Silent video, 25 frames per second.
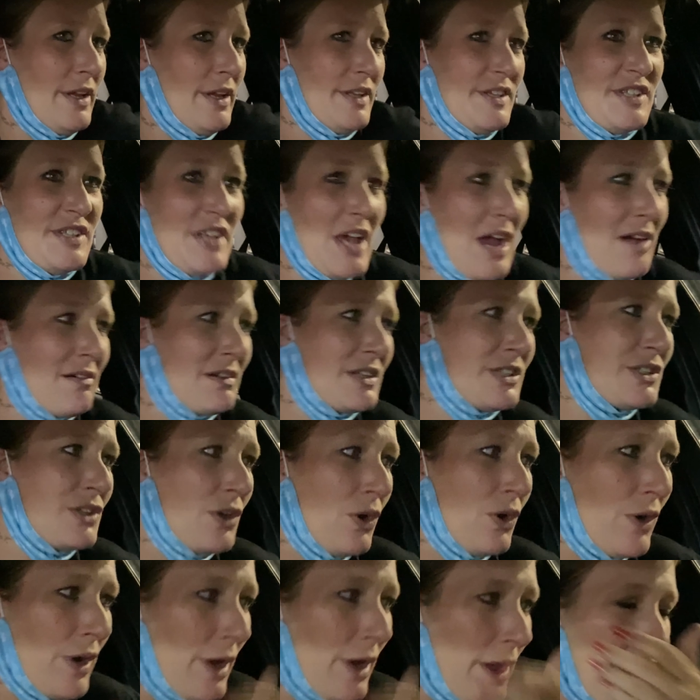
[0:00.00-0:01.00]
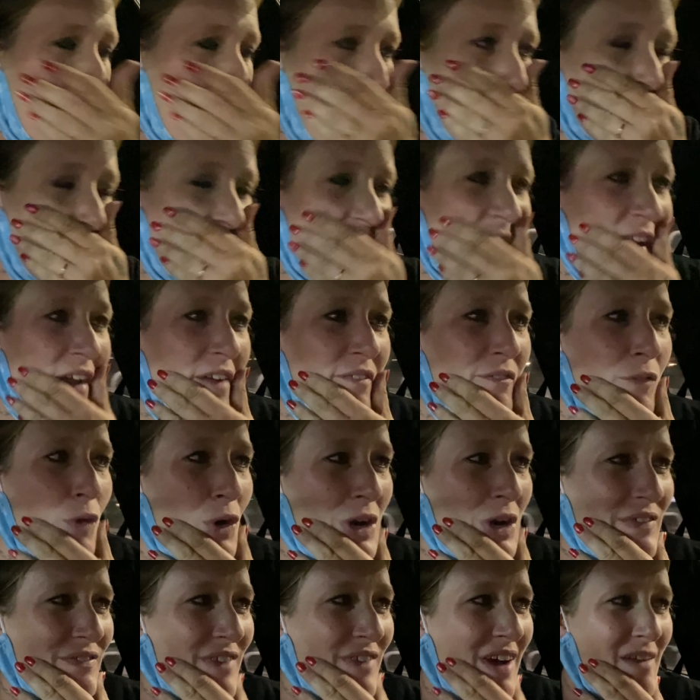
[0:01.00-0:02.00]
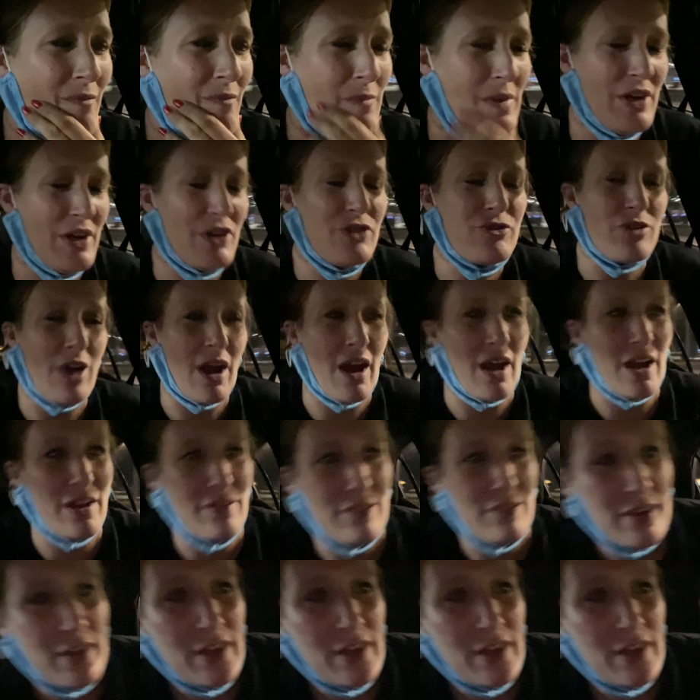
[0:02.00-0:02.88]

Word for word: Sarasota. It's like a 45 minute drive.